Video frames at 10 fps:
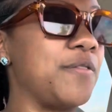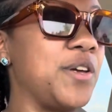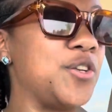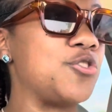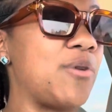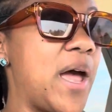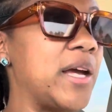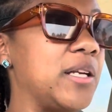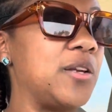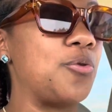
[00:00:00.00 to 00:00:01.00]
in
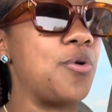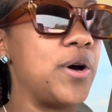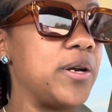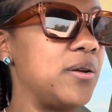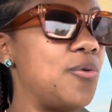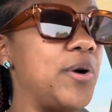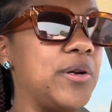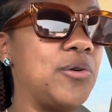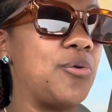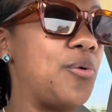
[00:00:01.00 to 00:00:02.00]
dragging it on and on
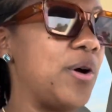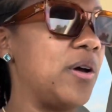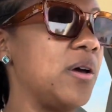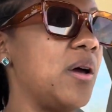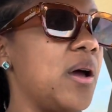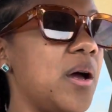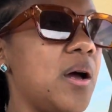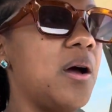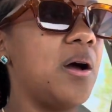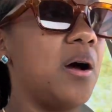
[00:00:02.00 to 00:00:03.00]
and
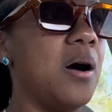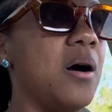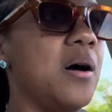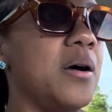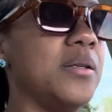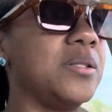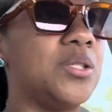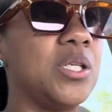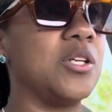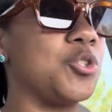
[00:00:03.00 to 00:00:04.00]
on.
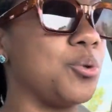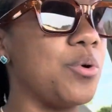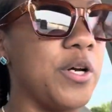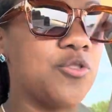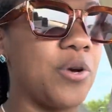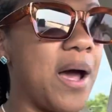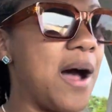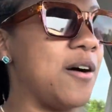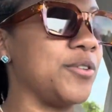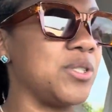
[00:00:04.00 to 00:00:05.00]
Seeing 200
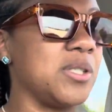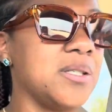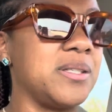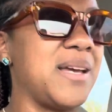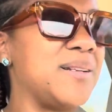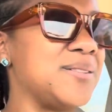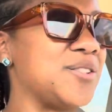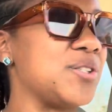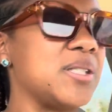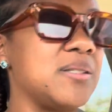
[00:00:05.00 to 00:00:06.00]
houses, that
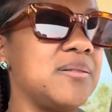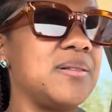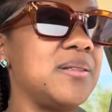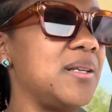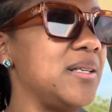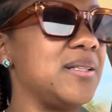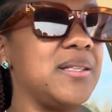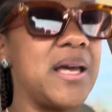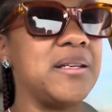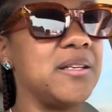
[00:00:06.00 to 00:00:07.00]

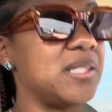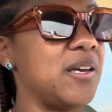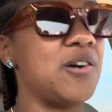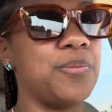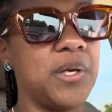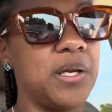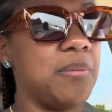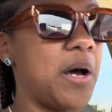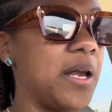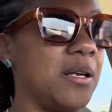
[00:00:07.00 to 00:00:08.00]
doesn't help
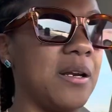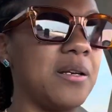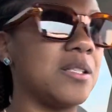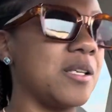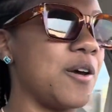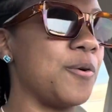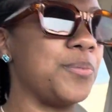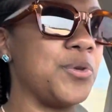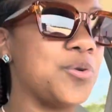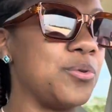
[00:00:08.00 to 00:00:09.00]
anybody. That doesn't help
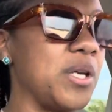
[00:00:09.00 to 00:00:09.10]
you.